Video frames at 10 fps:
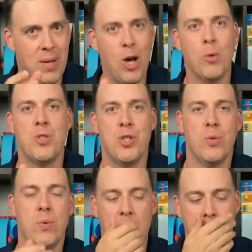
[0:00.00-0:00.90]
helped
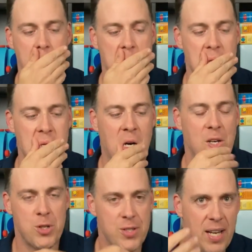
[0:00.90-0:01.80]
you um,
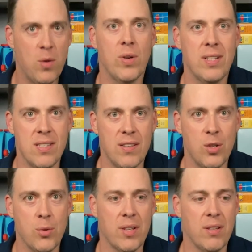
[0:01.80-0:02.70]
understanding what is in the
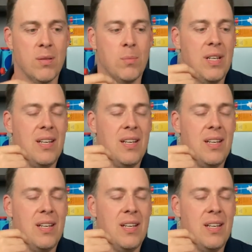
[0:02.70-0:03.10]
curriculum,